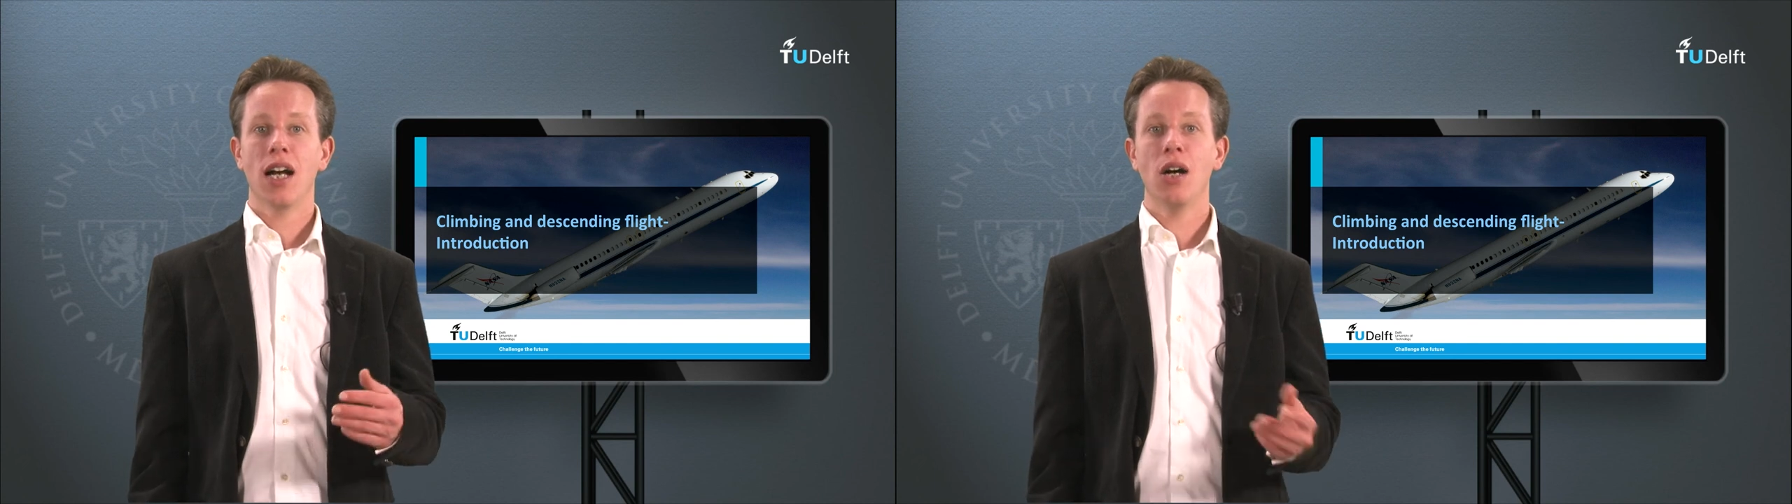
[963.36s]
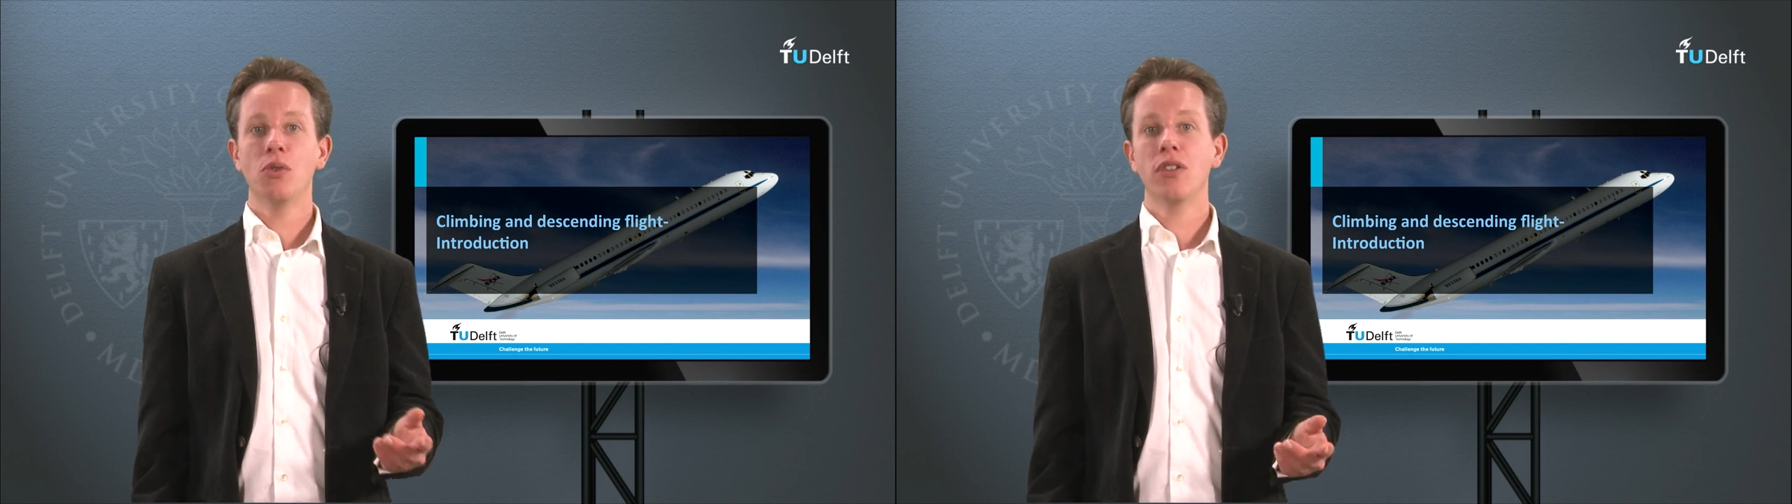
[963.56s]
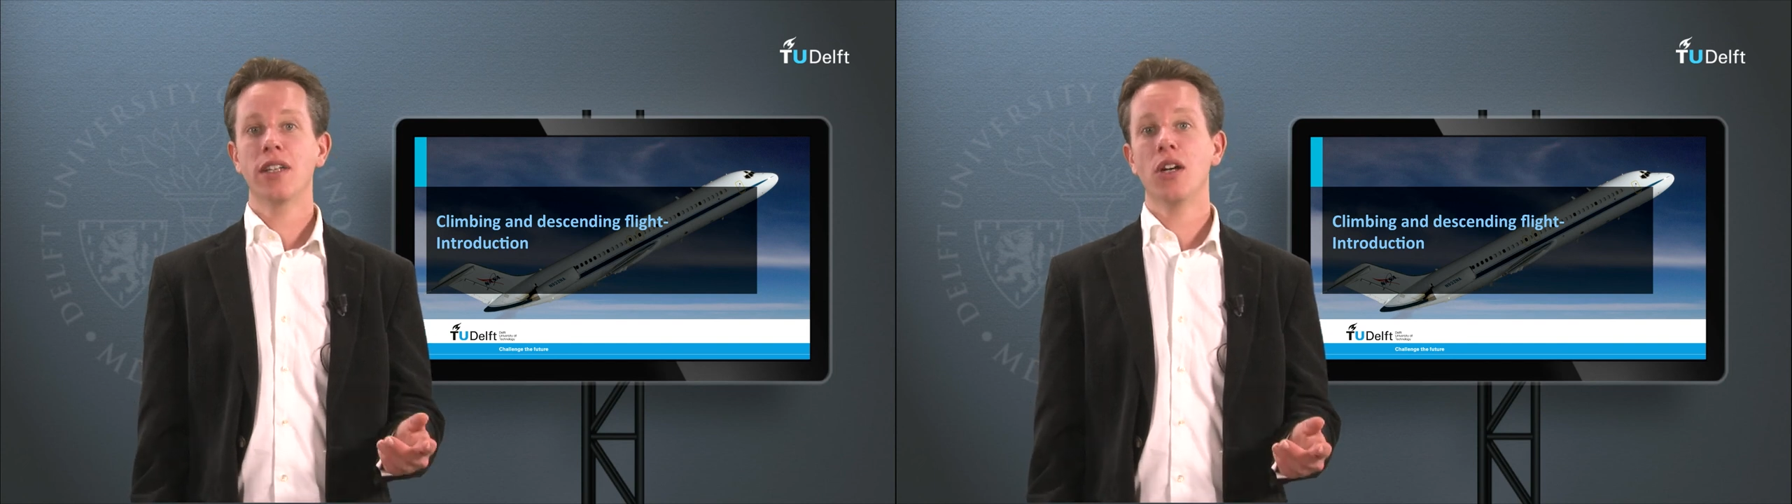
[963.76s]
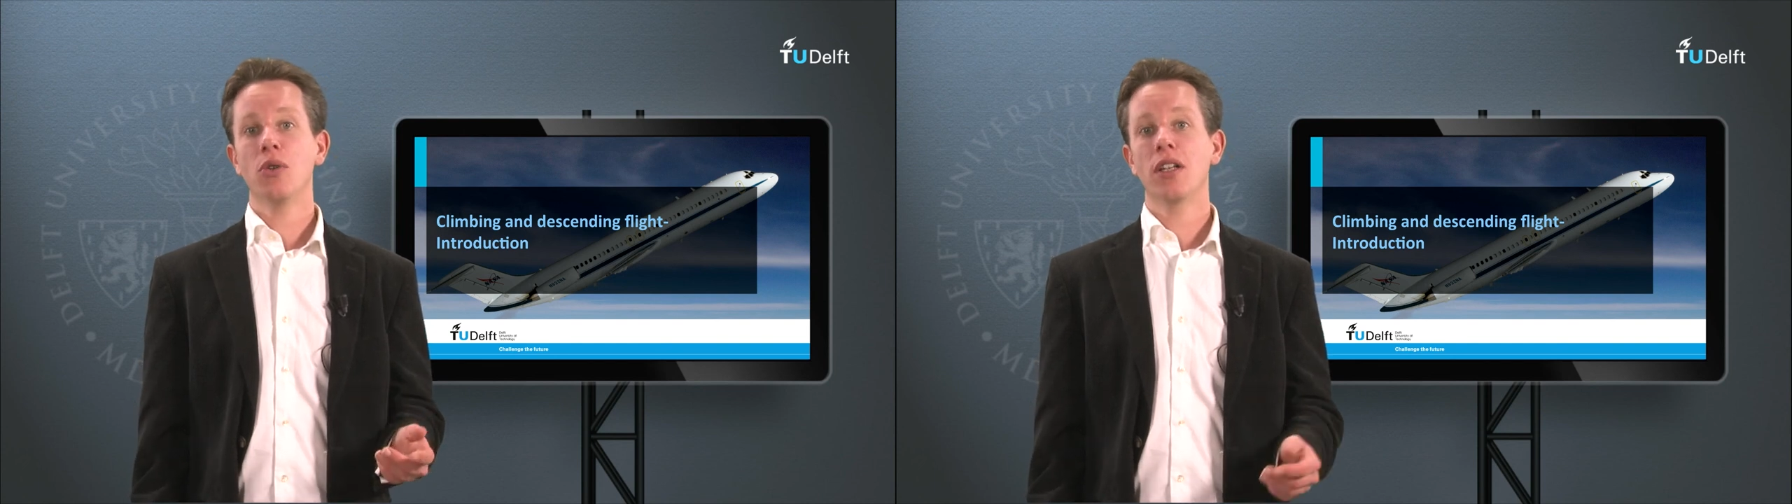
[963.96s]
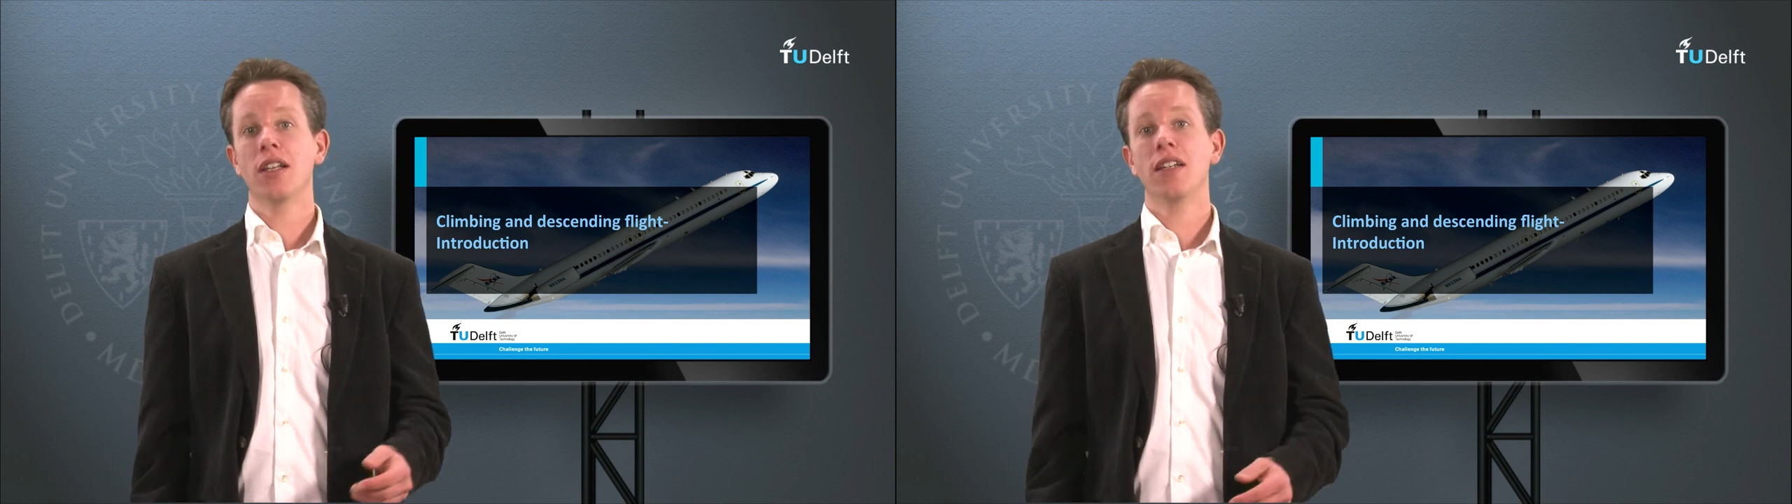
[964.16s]
how to
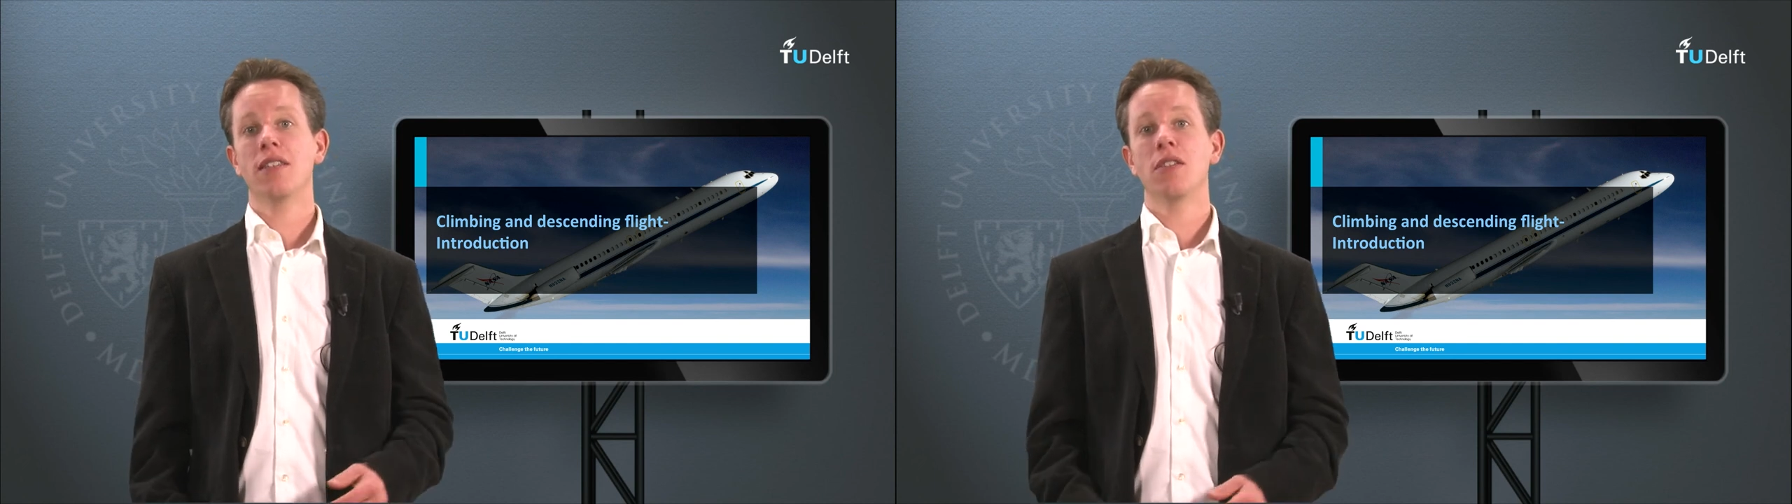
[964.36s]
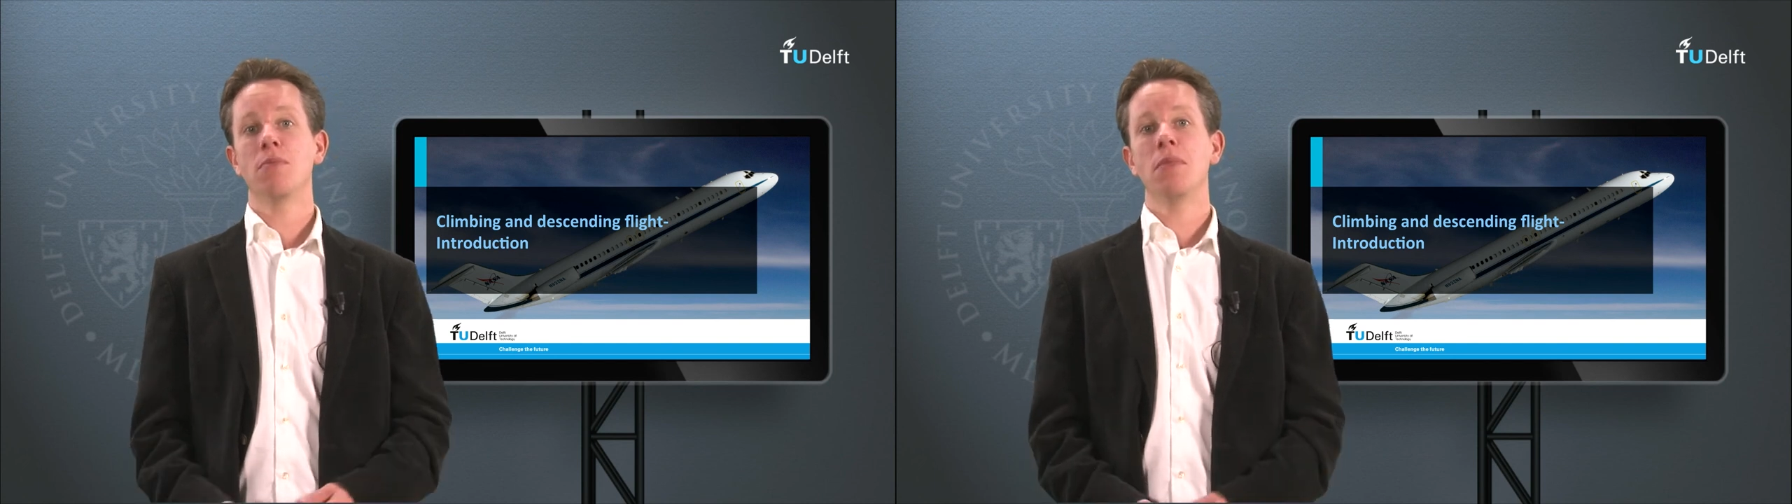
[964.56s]
calculate the